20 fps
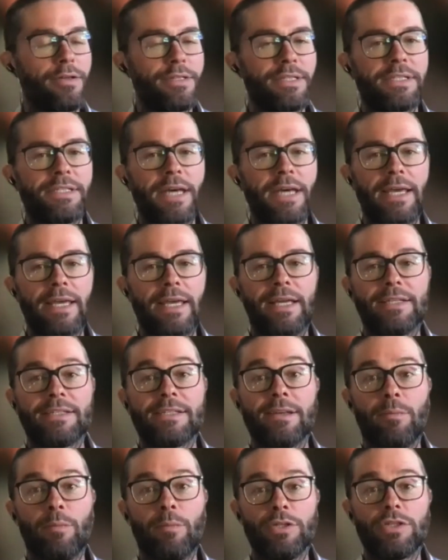taking
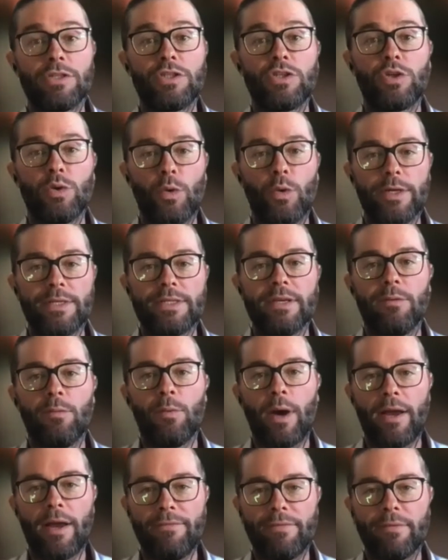someone's choice
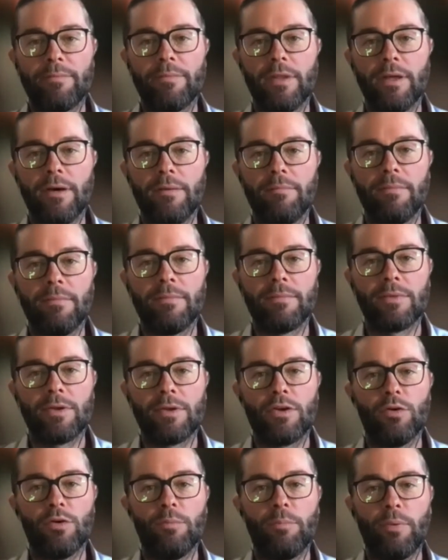away from them
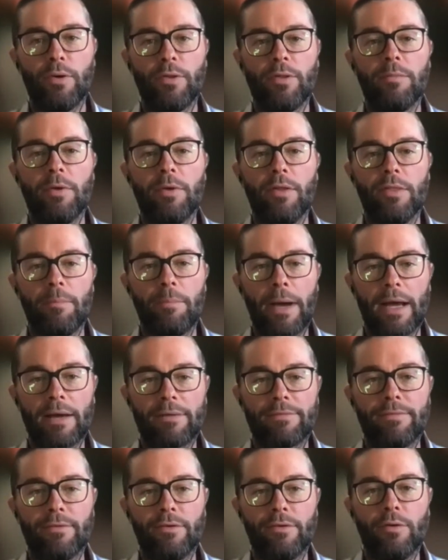could put them on the
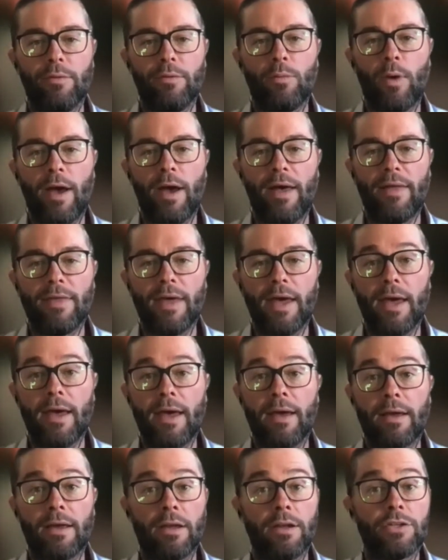back foot where
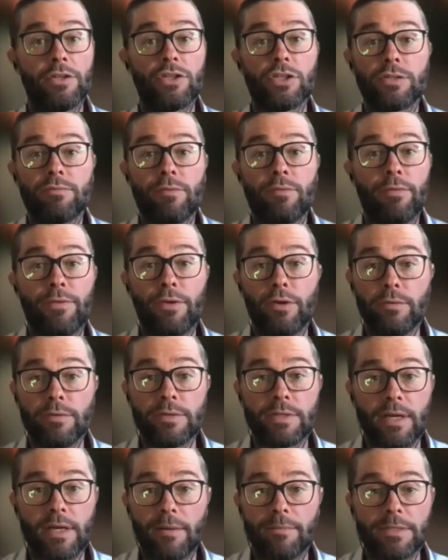they're going to just
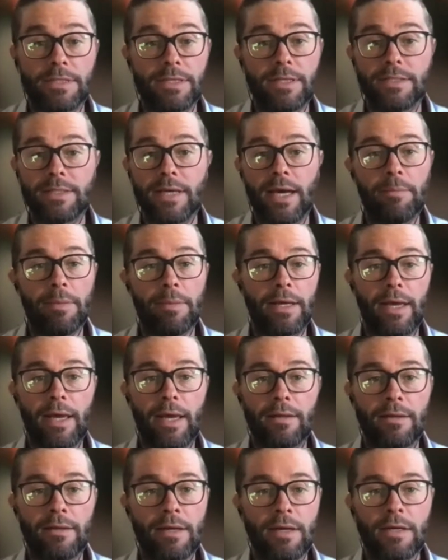refuse to come to the table
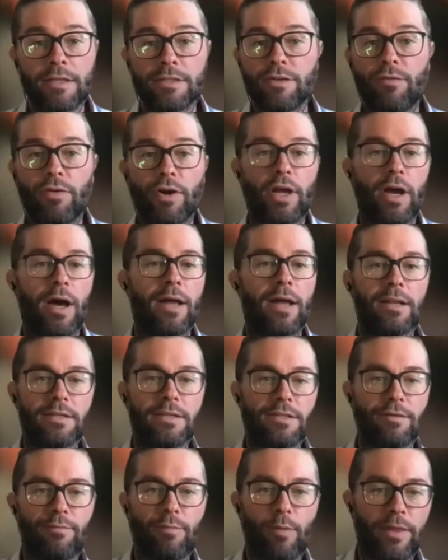again. So
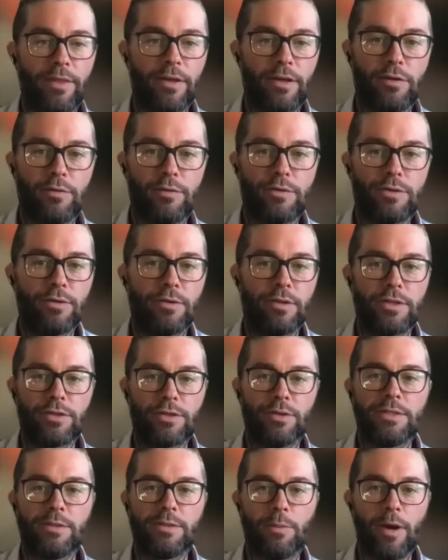regardless of whether you took the
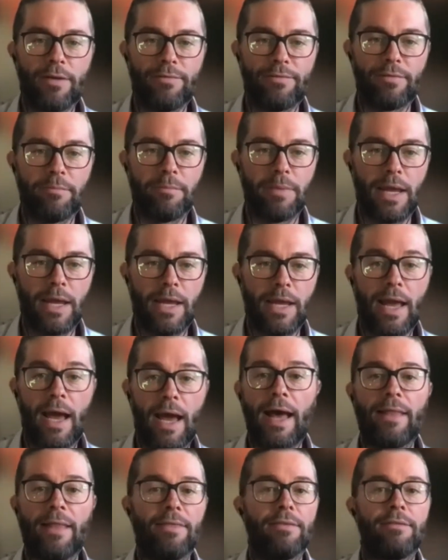choice away from me
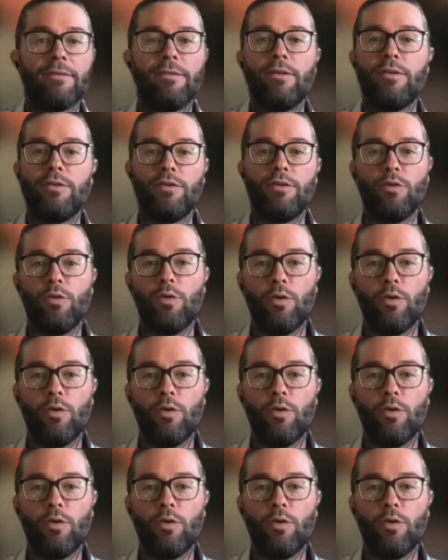and your